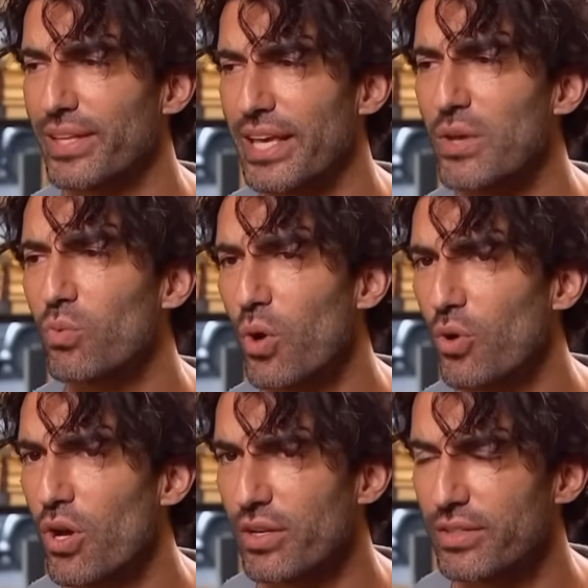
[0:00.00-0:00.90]
He
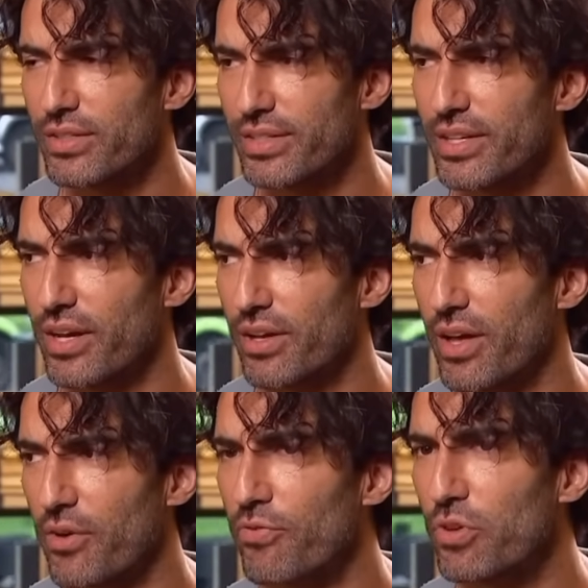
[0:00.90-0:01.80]
wrote on
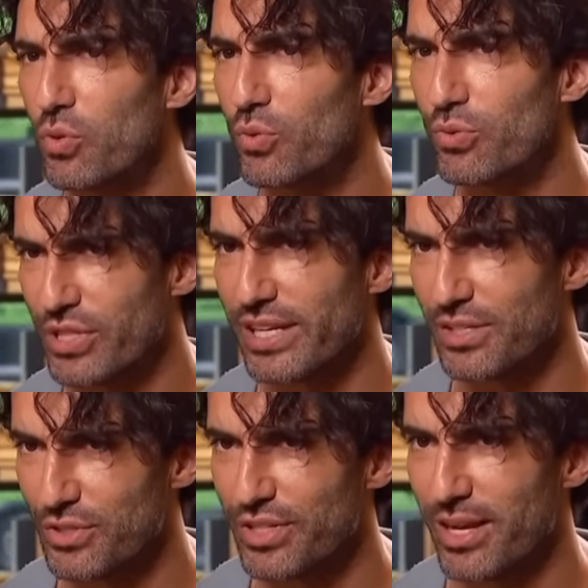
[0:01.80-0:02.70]
a few
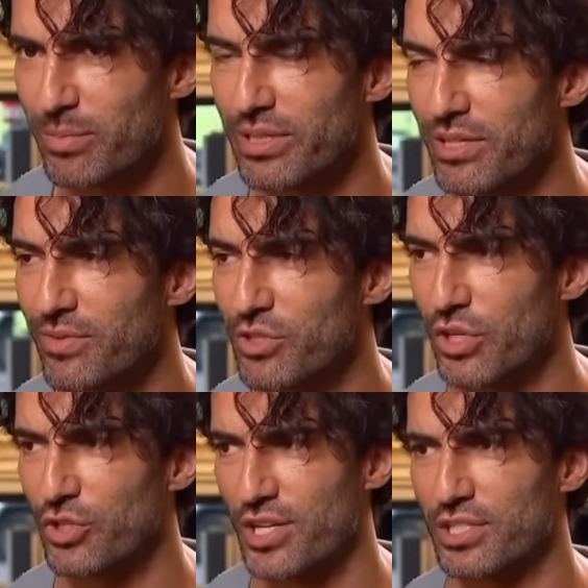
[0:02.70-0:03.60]
scenes, I believe, and
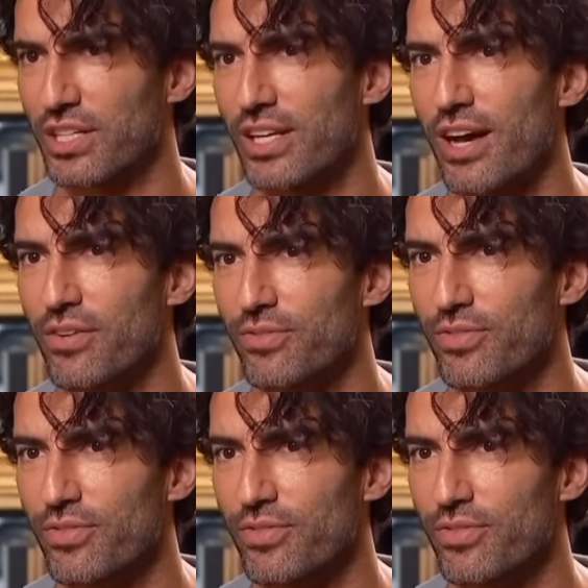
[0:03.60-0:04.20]
suggested a lot of